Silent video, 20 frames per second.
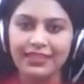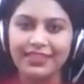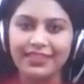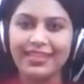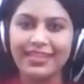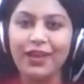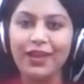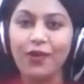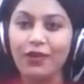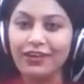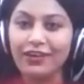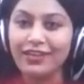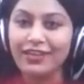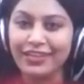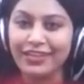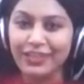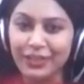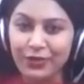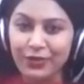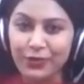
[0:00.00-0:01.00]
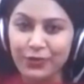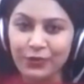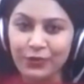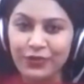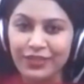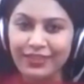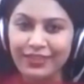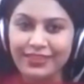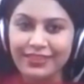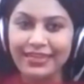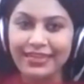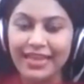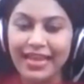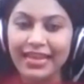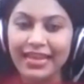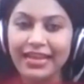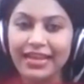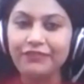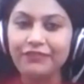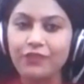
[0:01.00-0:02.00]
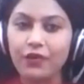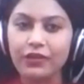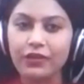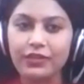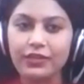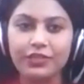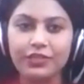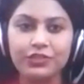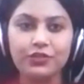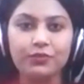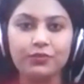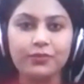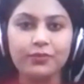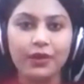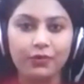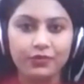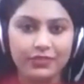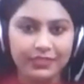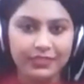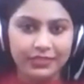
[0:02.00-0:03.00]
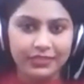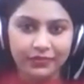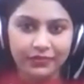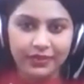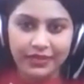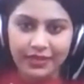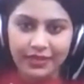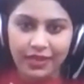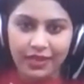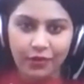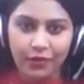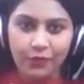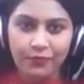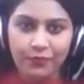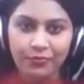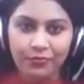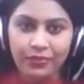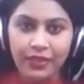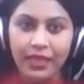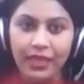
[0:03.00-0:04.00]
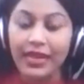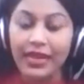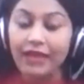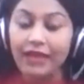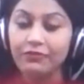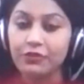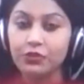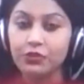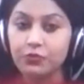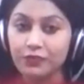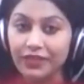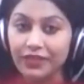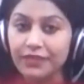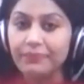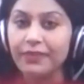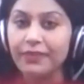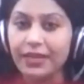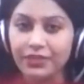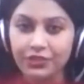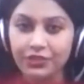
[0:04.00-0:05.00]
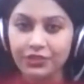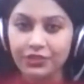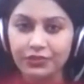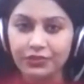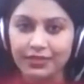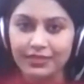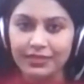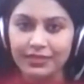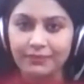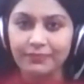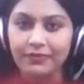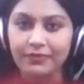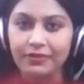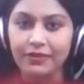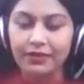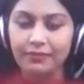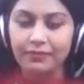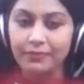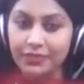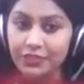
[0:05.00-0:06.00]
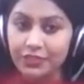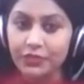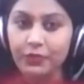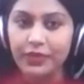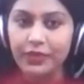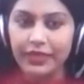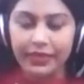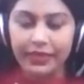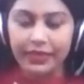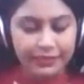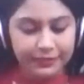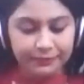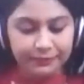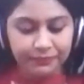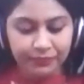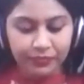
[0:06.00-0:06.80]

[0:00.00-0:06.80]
they already knew that I have gotten into mountaineering now, and I was very passionately pursuing it.